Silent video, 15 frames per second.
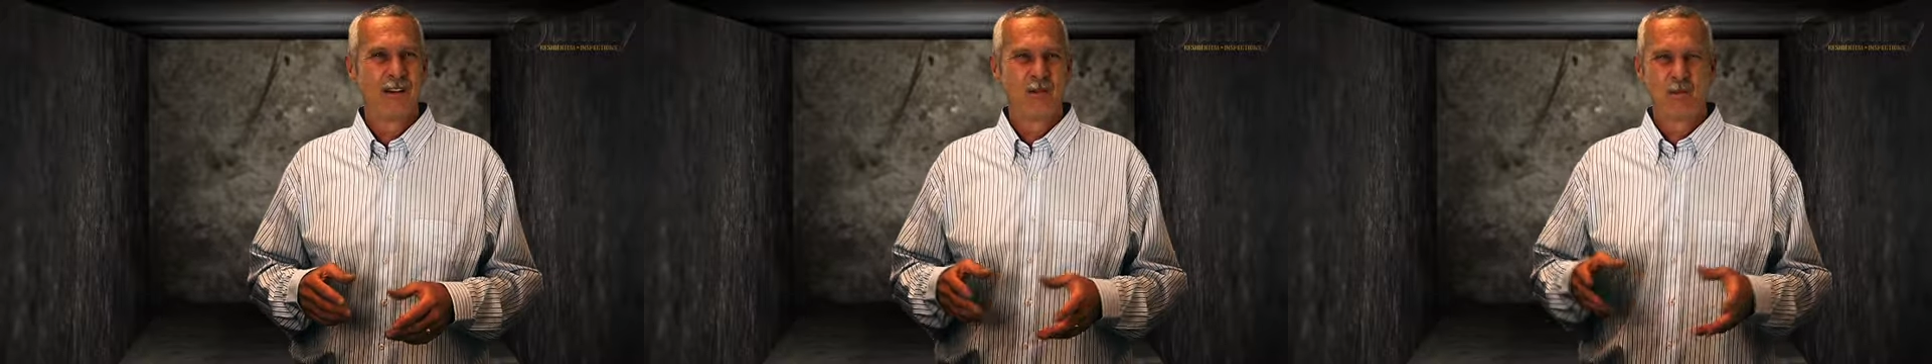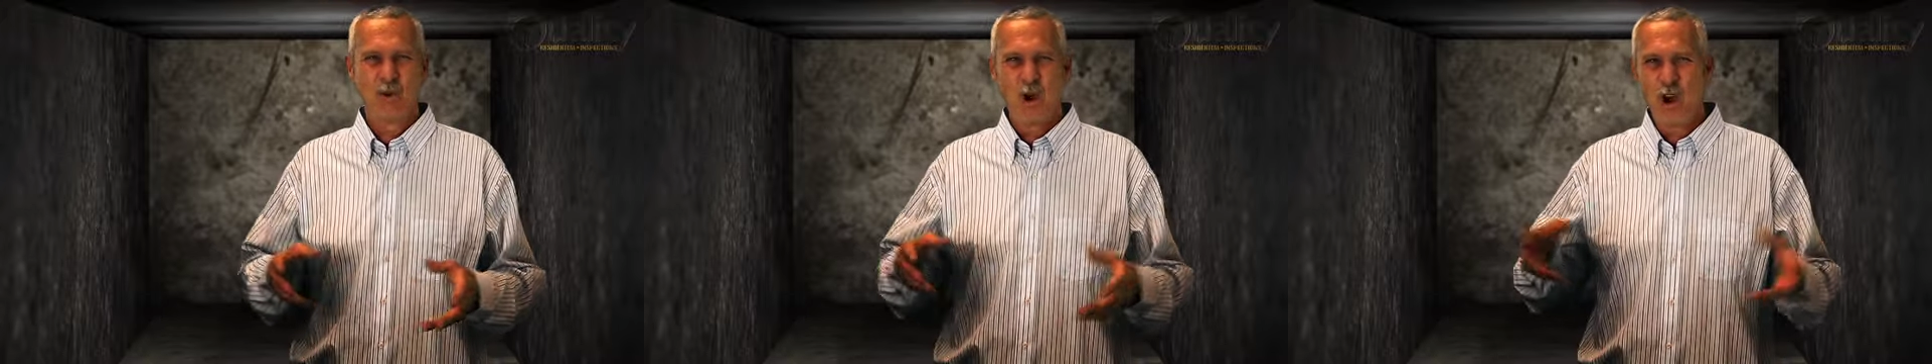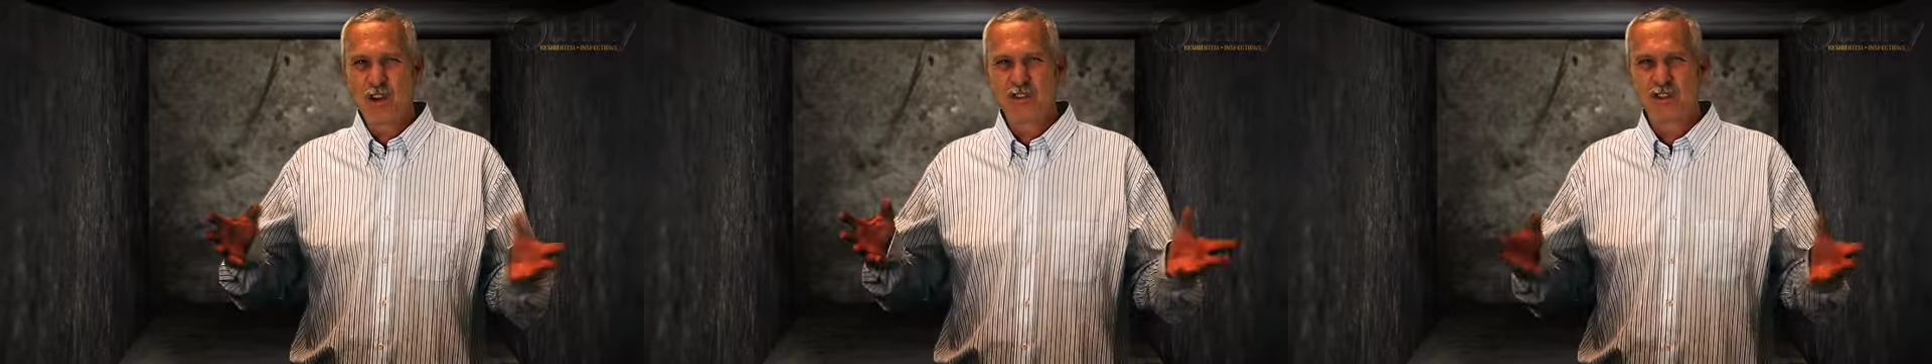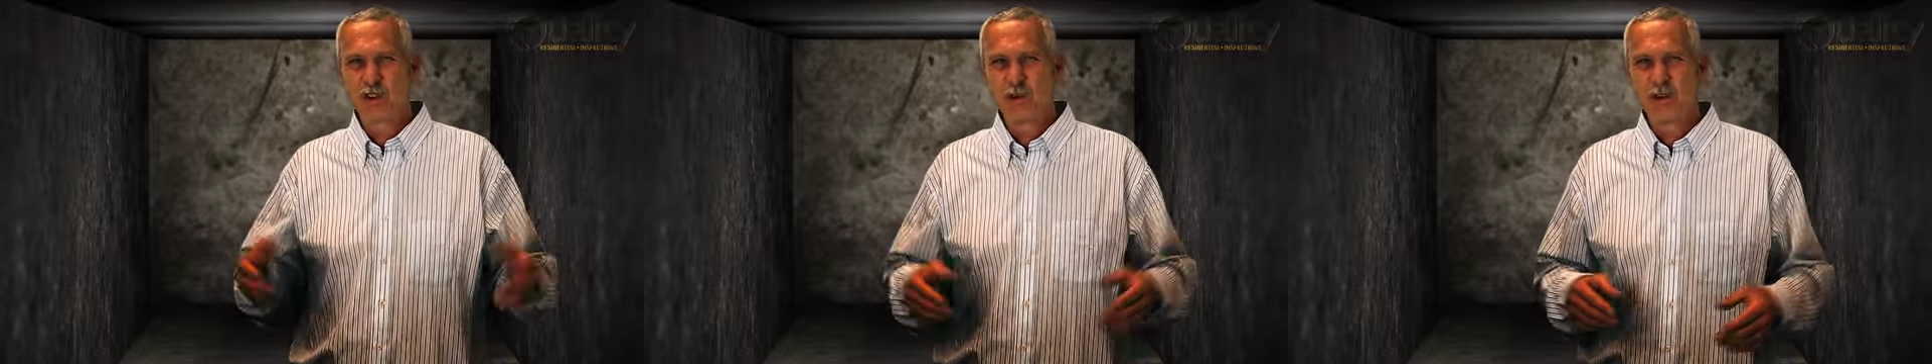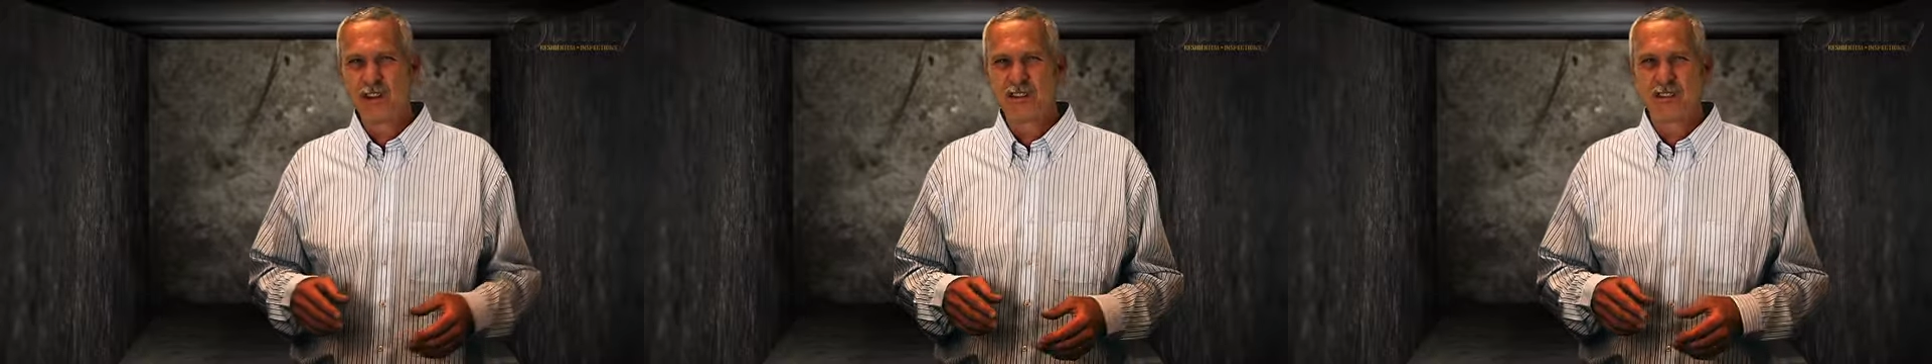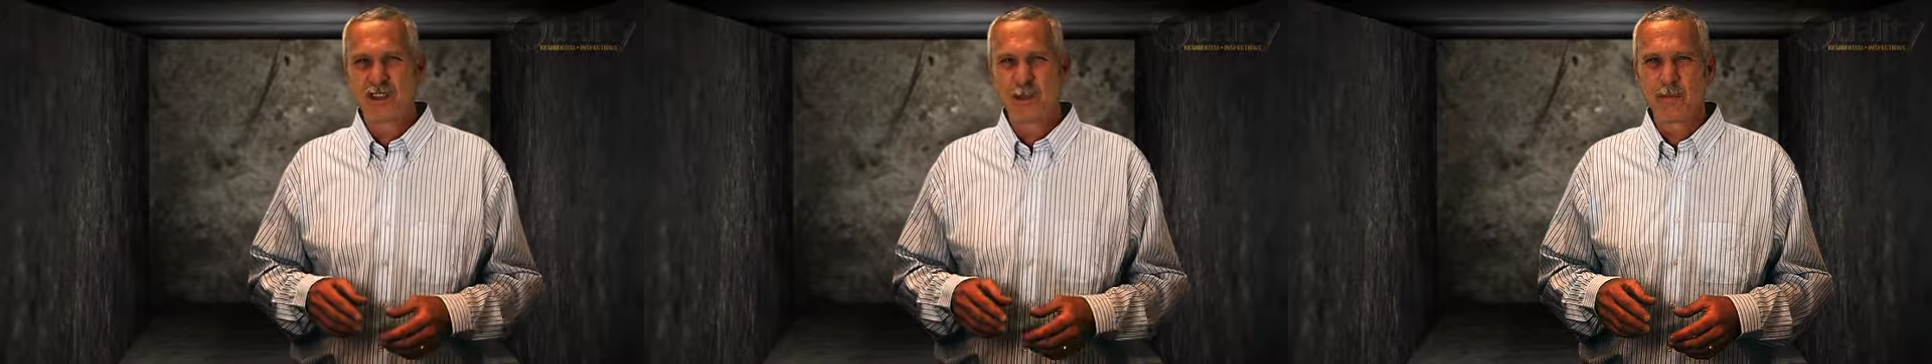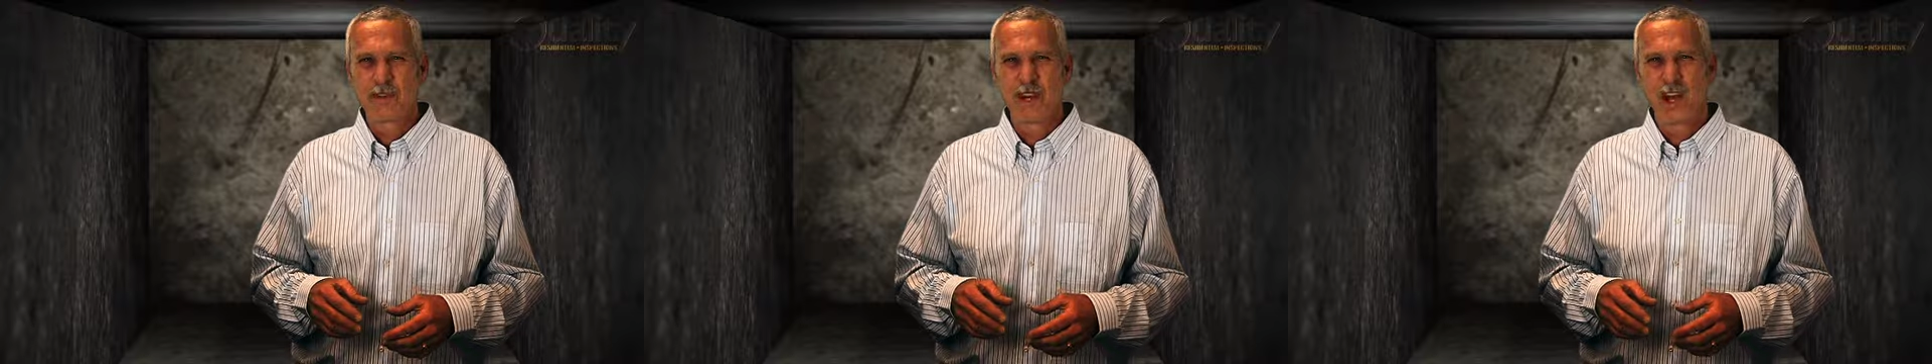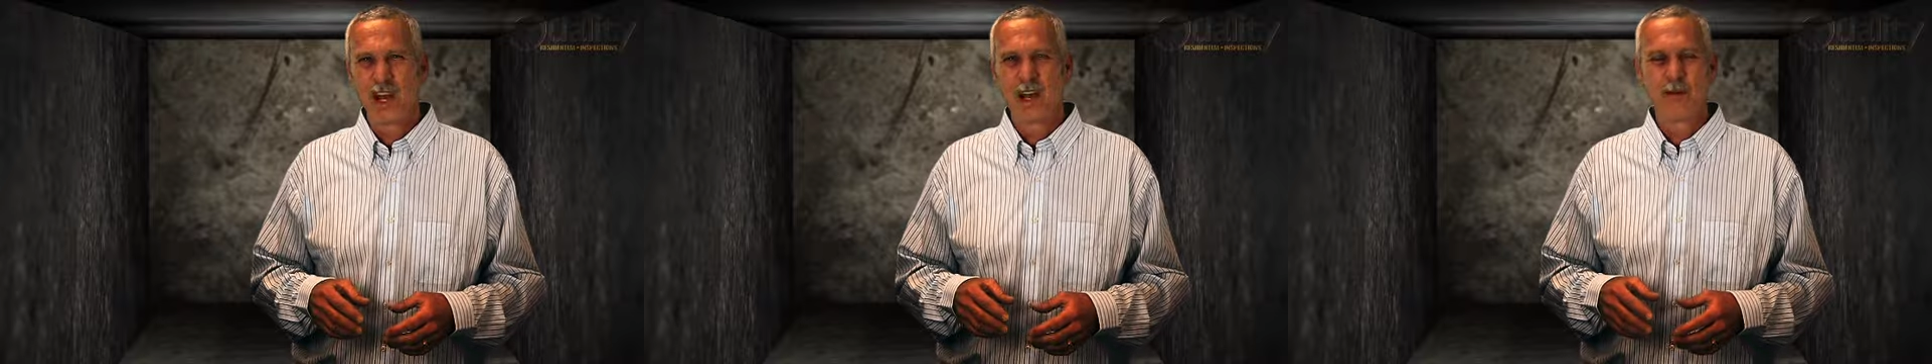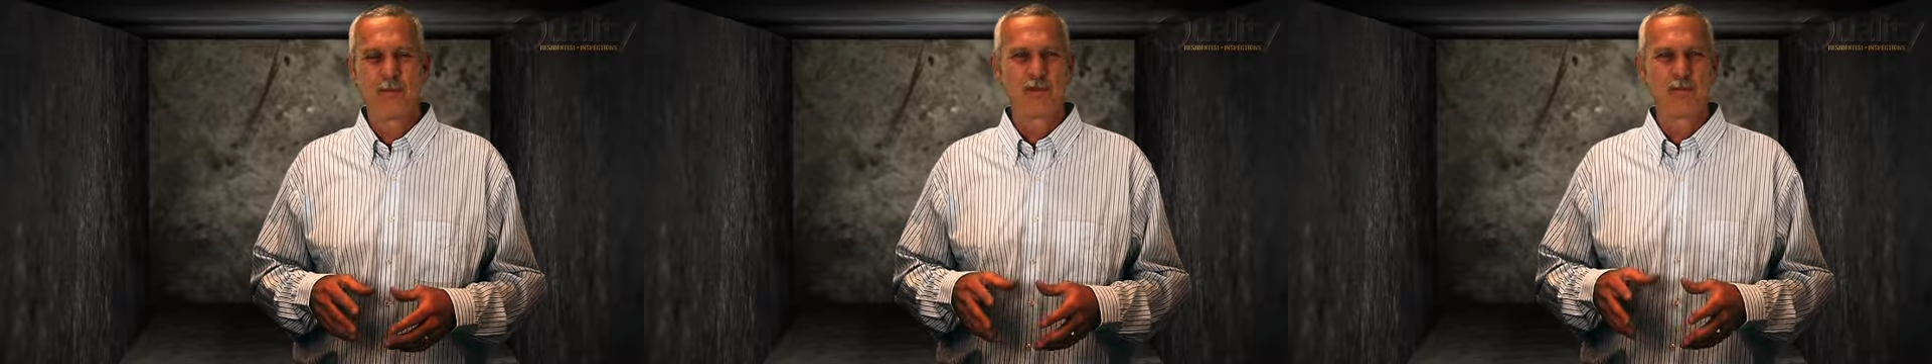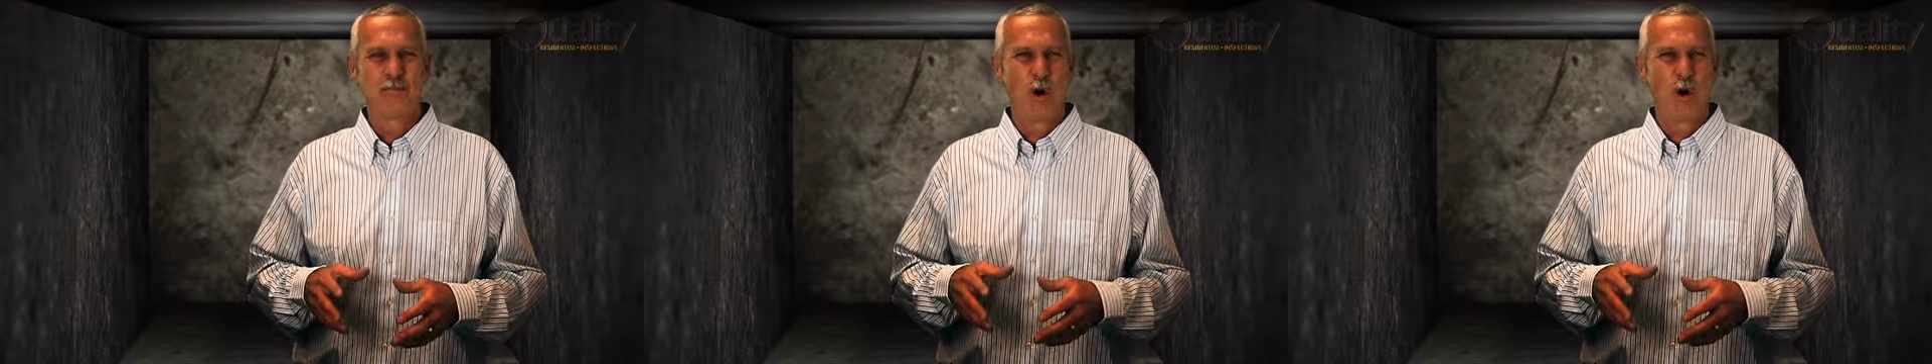Raw sewage sometimes,